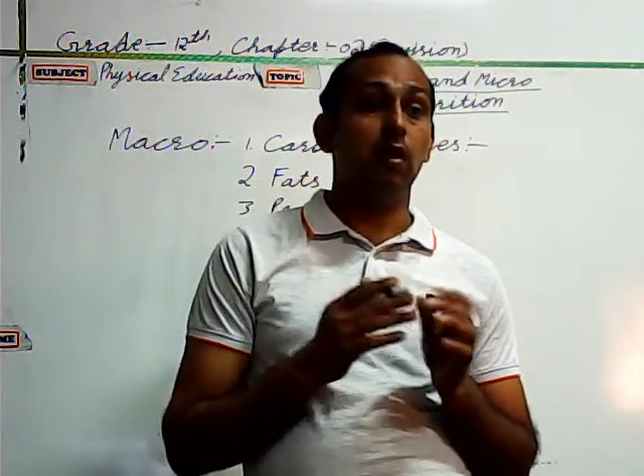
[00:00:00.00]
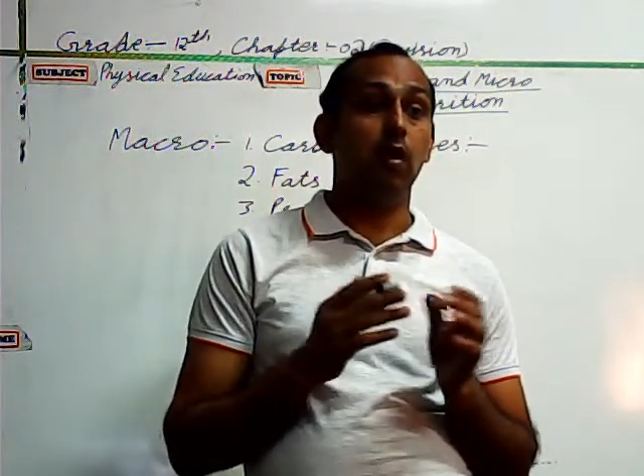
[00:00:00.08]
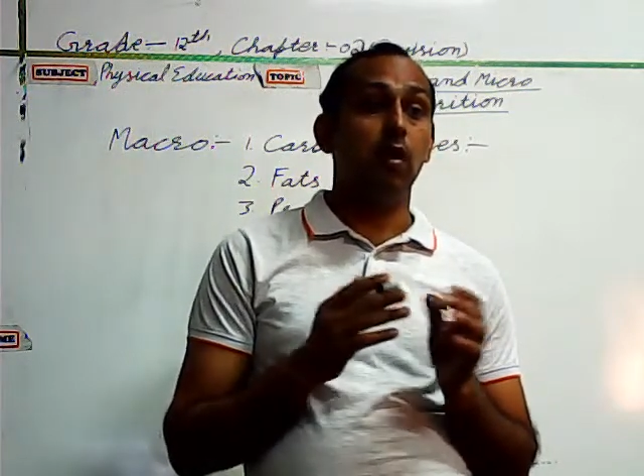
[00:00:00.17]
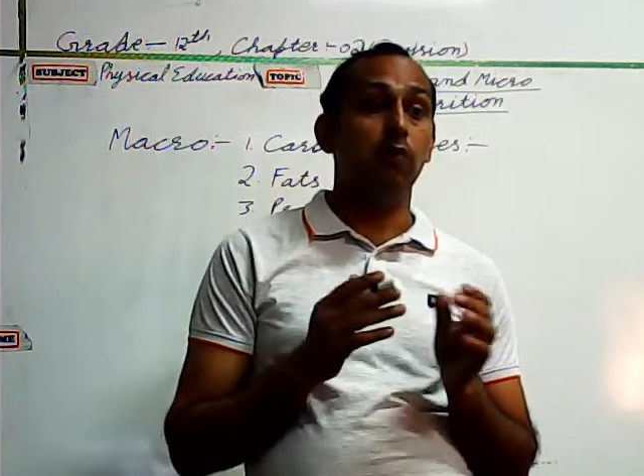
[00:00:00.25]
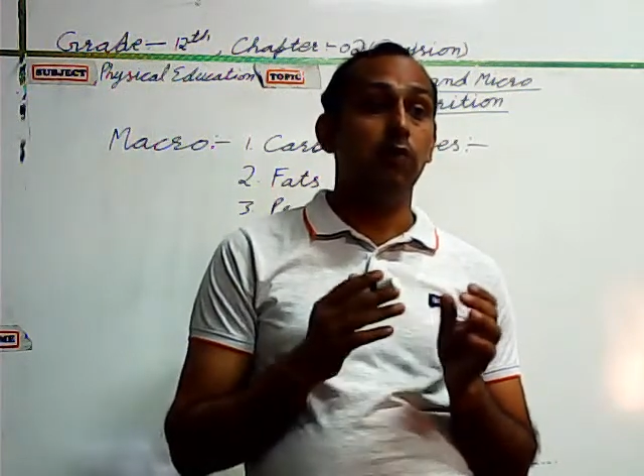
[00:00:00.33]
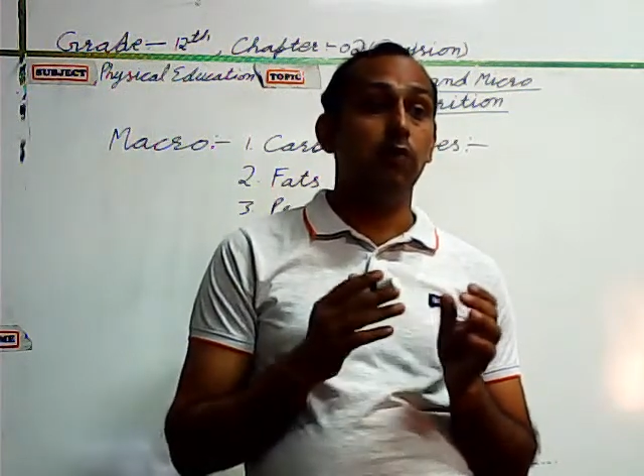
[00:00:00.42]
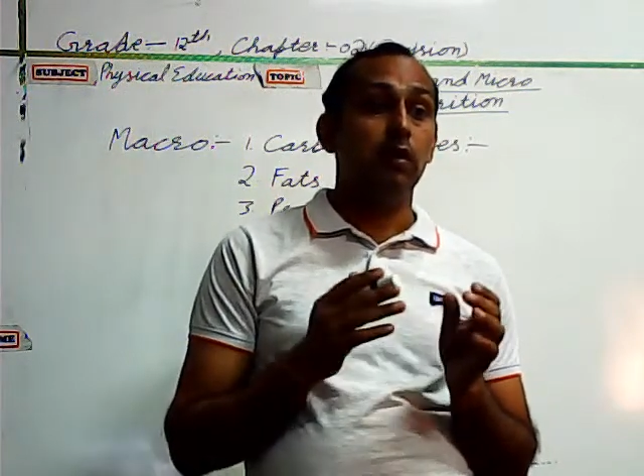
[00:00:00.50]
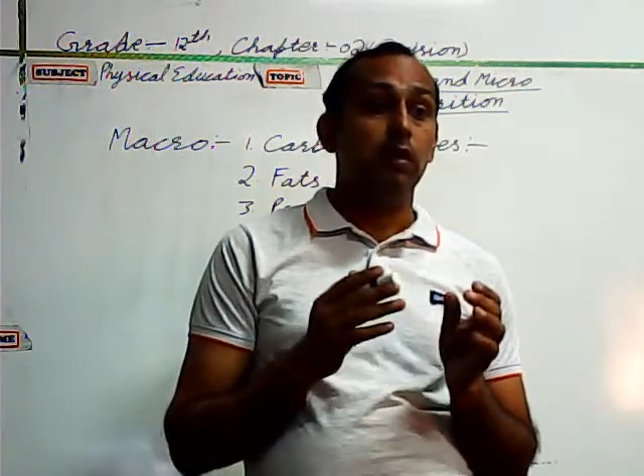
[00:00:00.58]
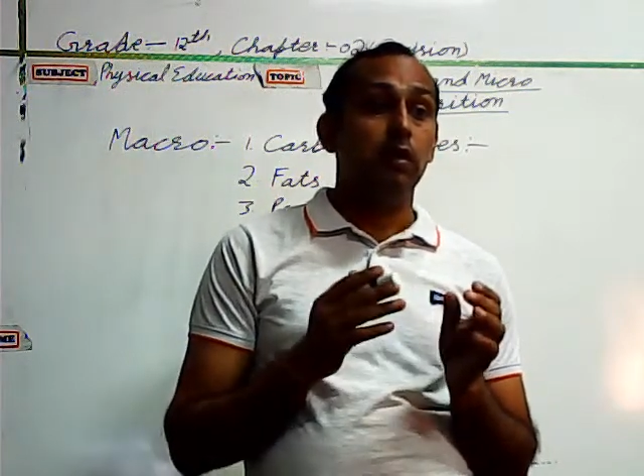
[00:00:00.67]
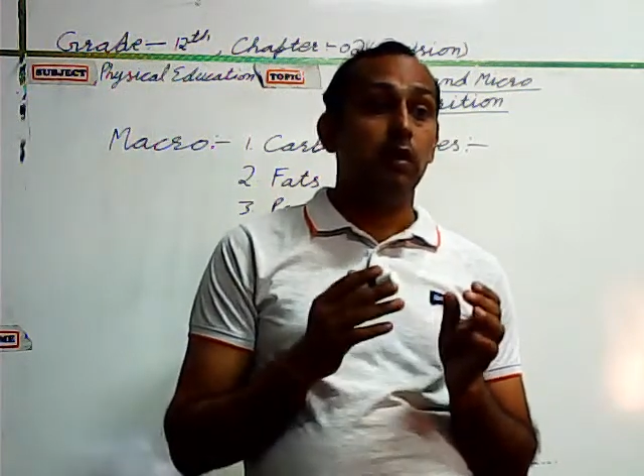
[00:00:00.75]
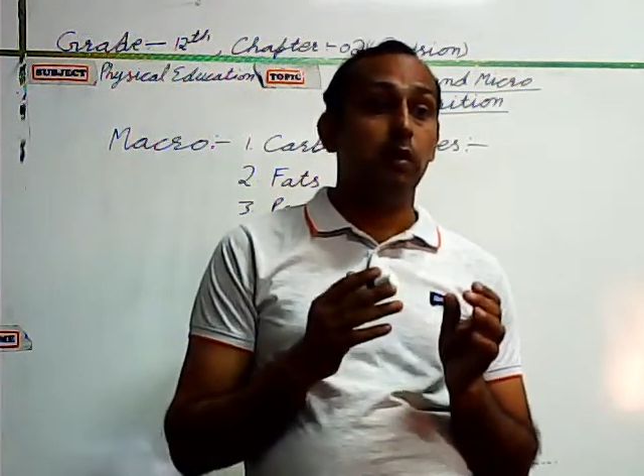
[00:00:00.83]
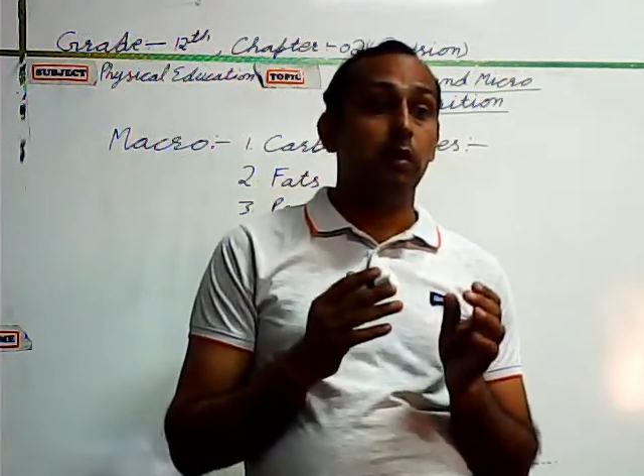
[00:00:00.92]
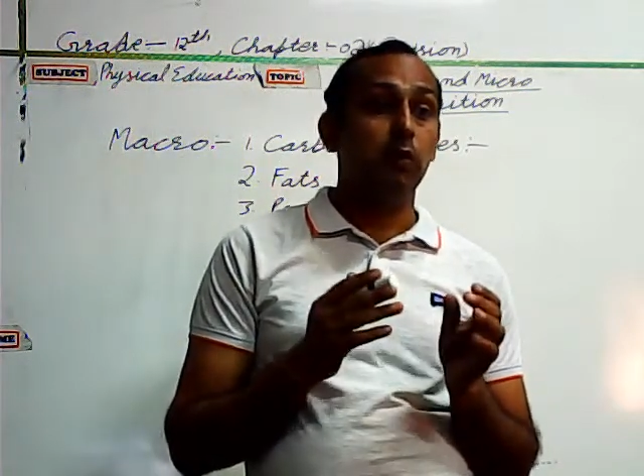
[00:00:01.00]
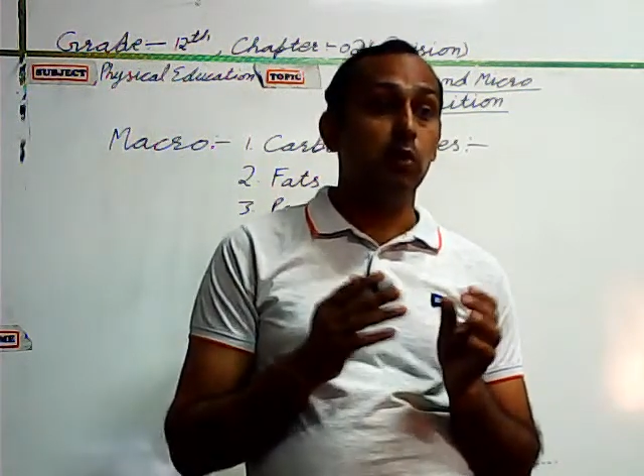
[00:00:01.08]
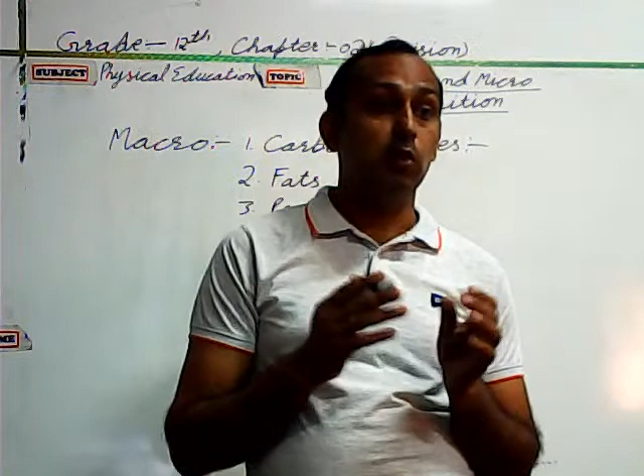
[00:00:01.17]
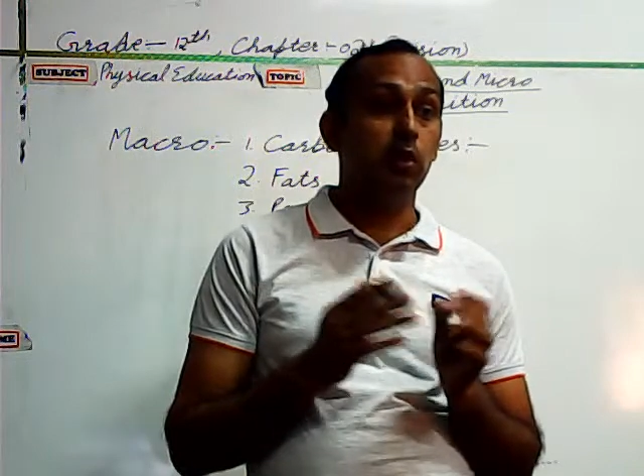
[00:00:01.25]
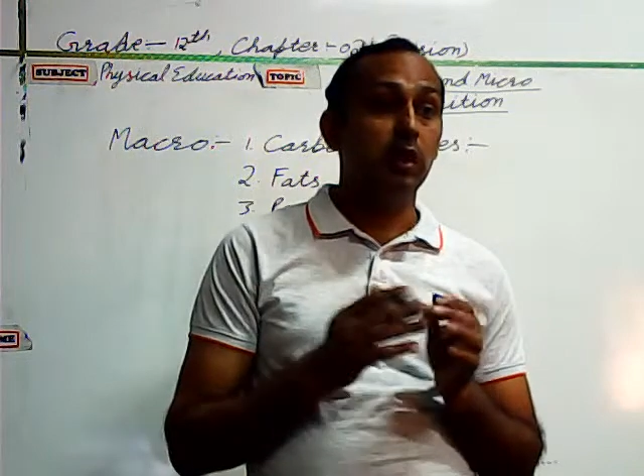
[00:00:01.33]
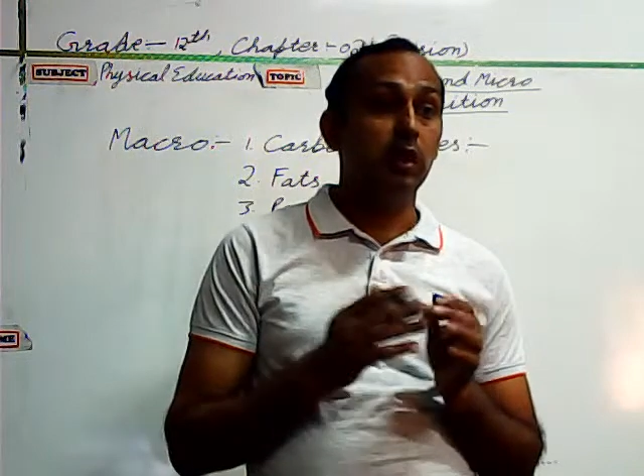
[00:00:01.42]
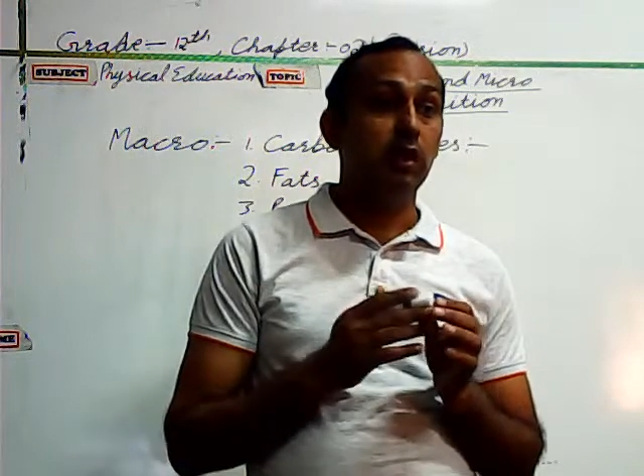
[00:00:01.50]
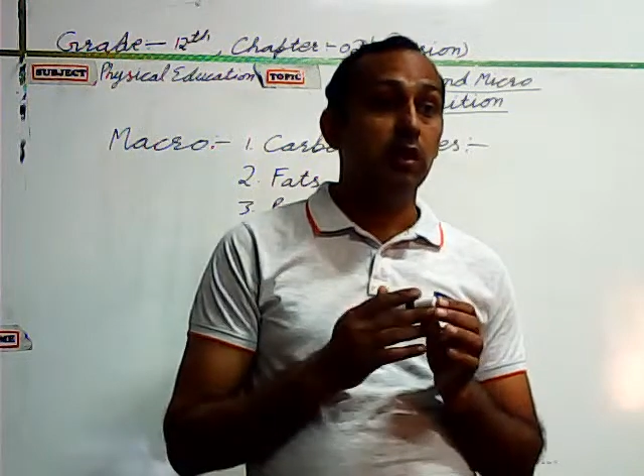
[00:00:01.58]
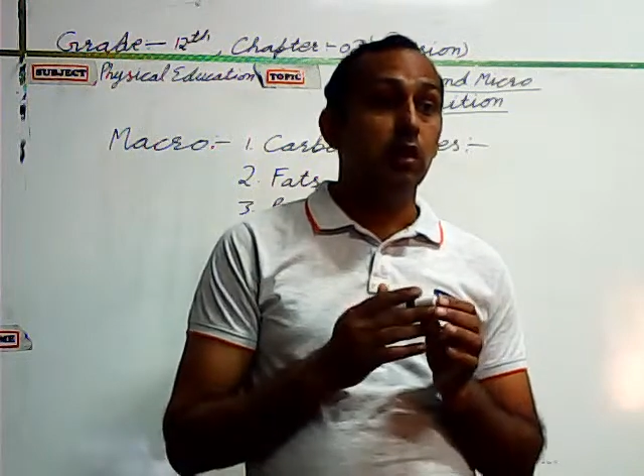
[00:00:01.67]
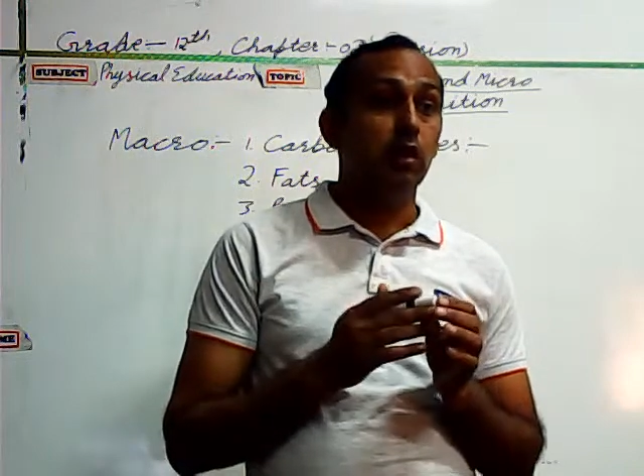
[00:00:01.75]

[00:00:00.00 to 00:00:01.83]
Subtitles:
of immunity,